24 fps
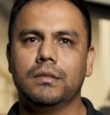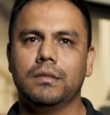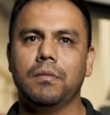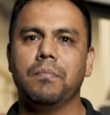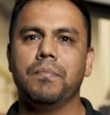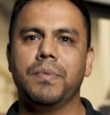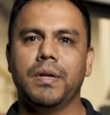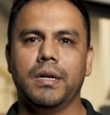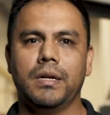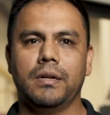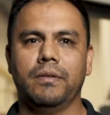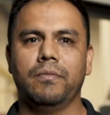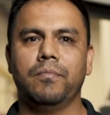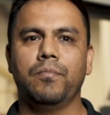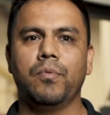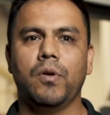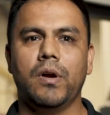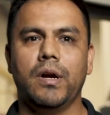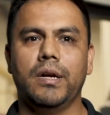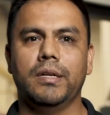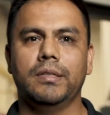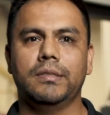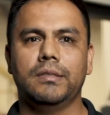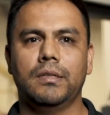competitive
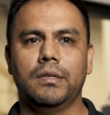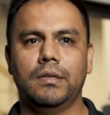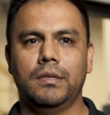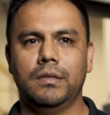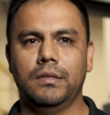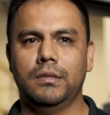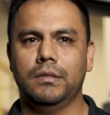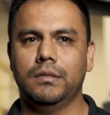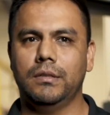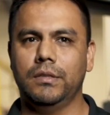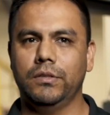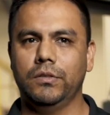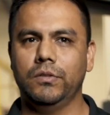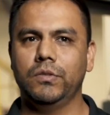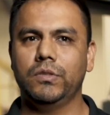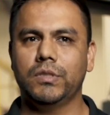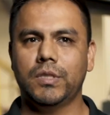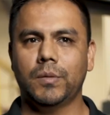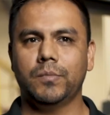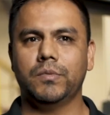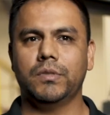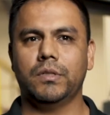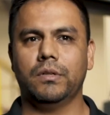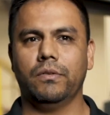price. The
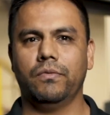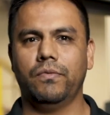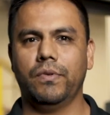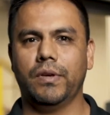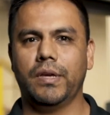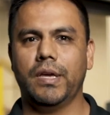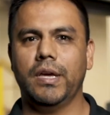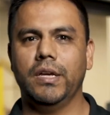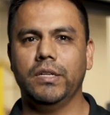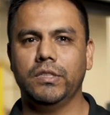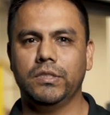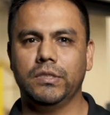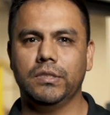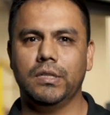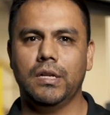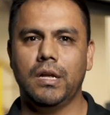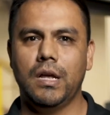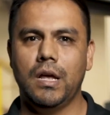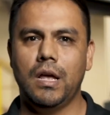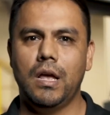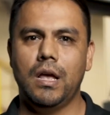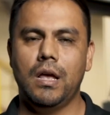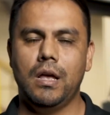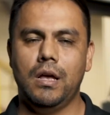U-Stamp certification
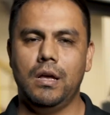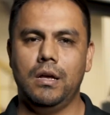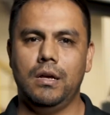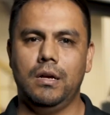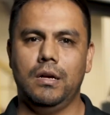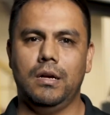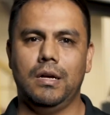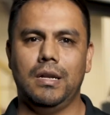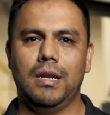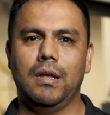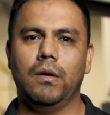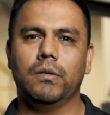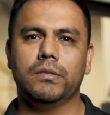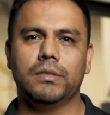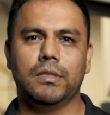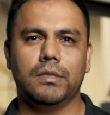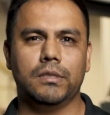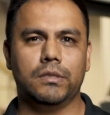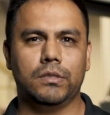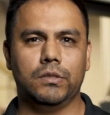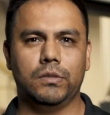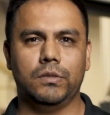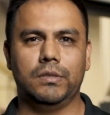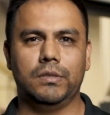allows us to